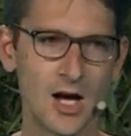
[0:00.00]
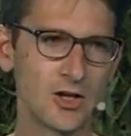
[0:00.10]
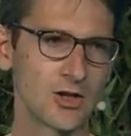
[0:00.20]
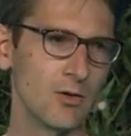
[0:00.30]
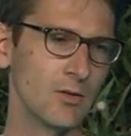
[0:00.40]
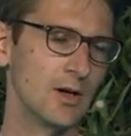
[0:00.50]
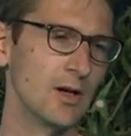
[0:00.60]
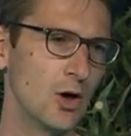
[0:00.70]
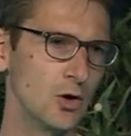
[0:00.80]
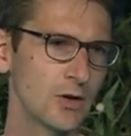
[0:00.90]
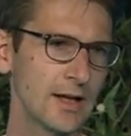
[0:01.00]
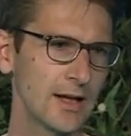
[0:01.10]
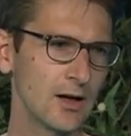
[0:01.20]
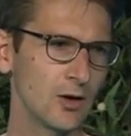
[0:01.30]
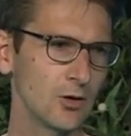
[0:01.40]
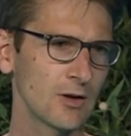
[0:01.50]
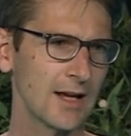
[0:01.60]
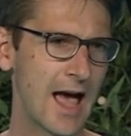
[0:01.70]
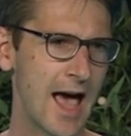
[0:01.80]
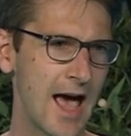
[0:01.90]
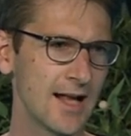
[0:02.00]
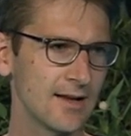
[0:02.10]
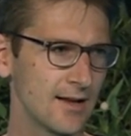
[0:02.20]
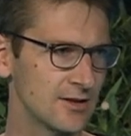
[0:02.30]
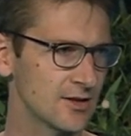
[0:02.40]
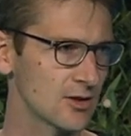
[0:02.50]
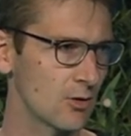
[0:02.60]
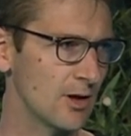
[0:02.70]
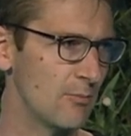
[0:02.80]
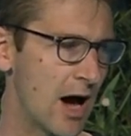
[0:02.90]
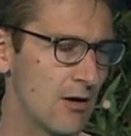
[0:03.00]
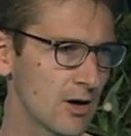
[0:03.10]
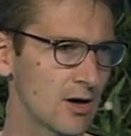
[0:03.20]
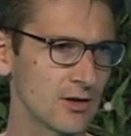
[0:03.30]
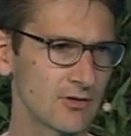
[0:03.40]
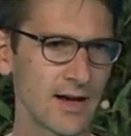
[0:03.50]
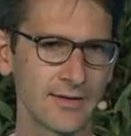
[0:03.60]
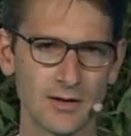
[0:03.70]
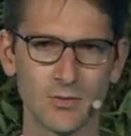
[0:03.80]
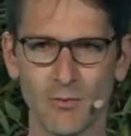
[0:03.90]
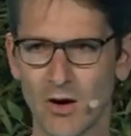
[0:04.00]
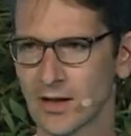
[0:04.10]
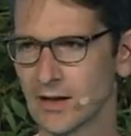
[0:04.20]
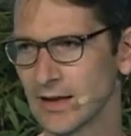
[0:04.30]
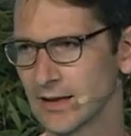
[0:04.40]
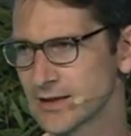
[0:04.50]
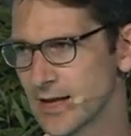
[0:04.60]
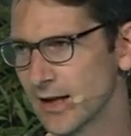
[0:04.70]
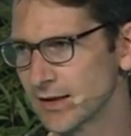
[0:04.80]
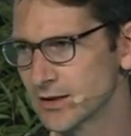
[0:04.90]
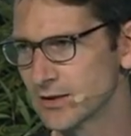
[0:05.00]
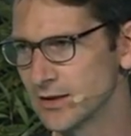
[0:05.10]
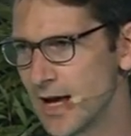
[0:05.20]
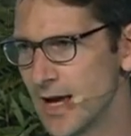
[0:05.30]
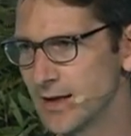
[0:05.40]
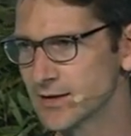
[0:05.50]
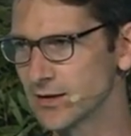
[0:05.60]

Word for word: So looking, looking ahead, the solar power contract that we're marketing and selling today is